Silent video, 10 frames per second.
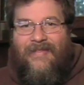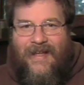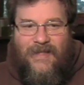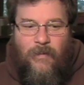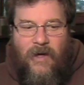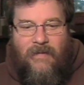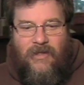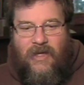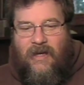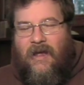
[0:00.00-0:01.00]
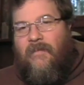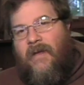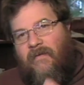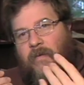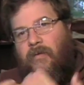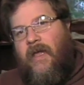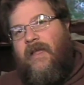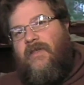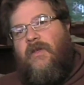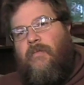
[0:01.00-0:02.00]
that's pretty much it. If you play
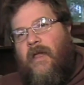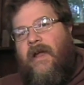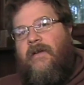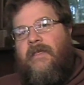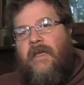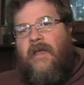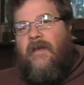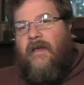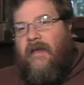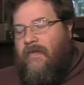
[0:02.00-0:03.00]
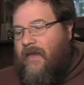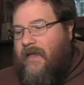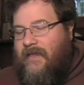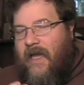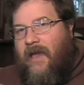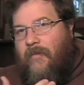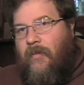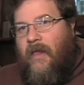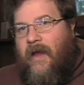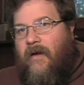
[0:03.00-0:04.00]
it 2 players, the second
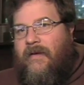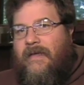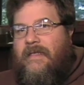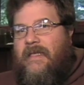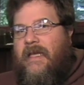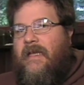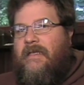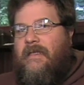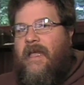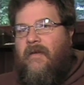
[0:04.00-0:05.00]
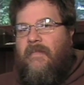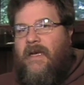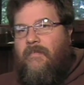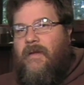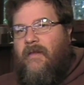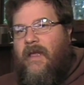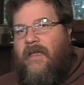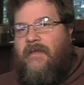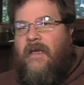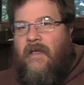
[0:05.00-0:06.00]
player does things like
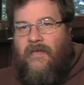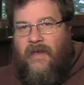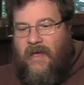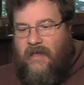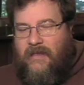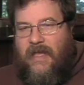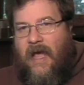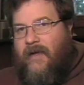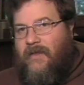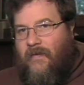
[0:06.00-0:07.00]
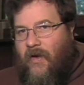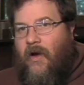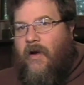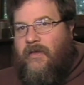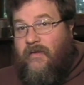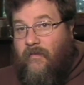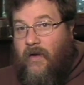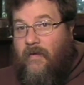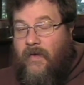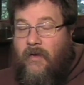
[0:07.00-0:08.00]
manipulate the stacks of cards in
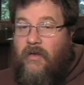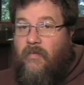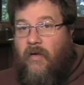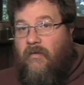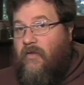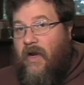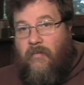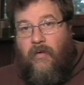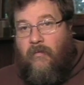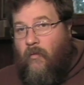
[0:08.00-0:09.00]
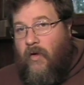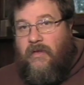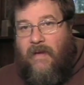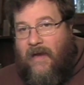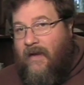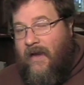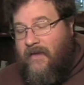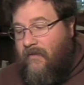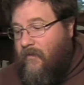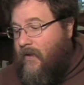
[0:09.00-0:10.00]
front of you to try to put worse bad
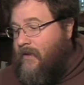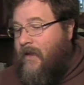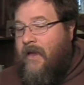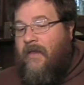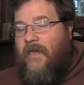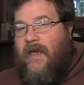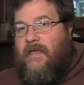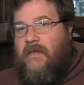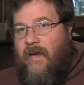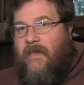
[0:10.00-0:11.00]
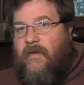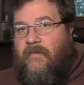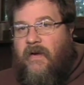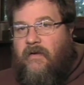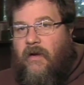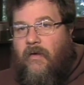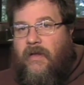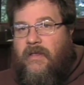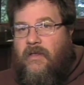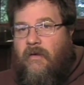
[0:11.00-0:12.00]
guys in front. They can spend those fear
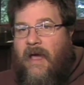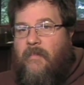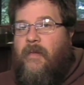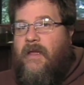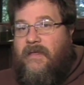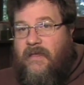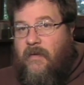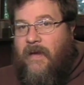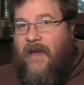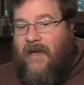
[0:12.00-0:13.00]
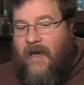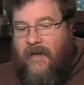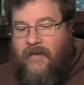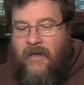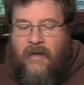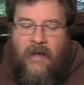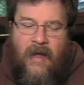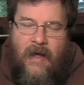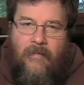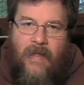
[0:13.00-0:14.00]
tokens to add pluses to bad guys.
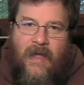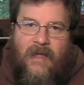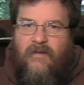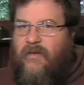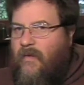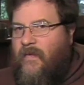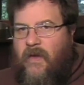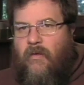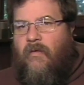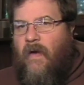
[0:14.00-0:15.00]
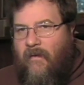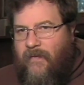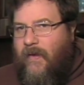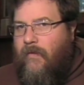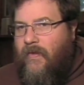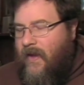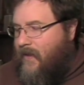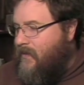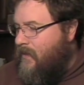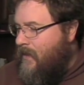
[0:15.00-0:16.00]
They can do a few
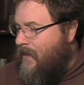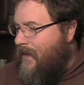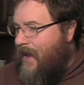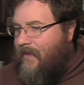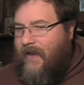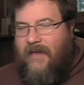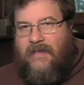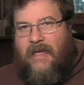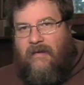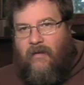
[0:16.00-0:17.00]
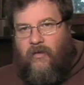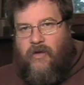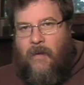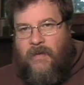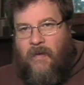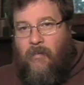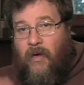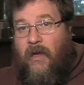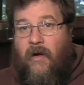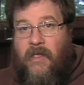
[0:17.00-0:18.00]
things. They can set little traps by
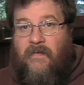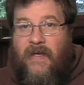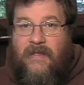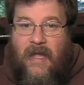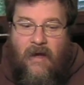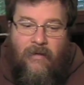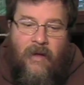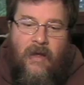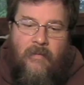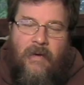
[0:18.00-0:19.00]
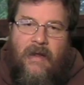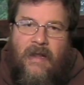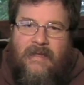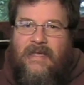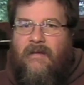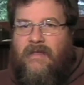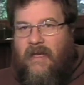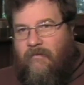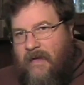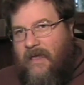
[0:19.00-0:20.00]
putting cards face down. But it sounds
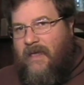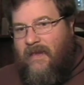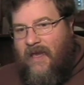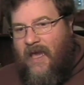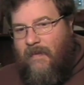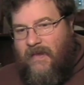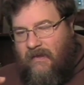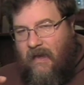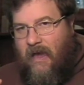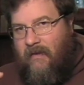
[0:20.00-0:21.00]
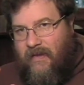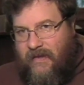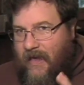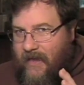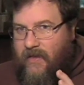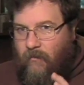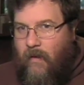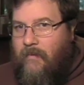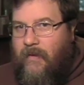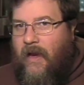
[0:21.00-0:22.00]
like really the game is designed as a
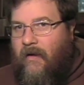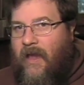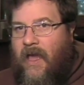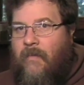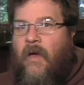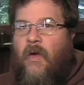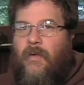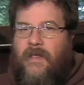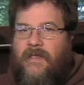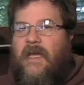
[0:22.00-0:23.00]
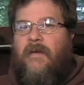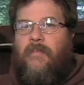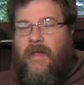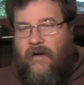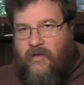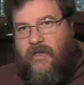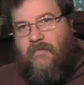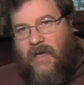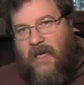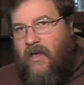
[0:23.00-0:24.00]
1-player game with the second player
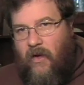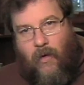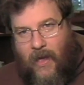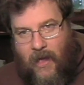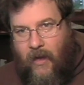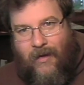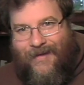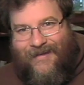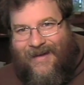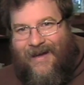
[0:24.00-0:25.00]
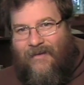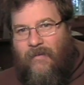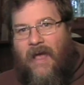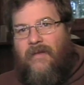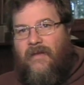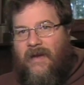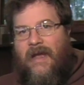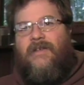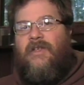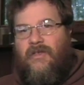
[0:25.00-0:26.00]
just being annoying rather than
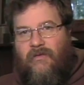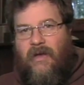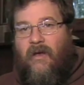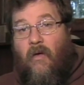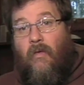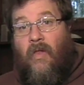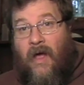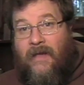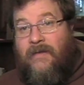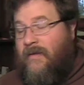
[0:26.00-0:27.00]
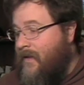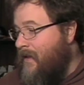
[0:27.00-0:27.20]
actually doing a whole lot.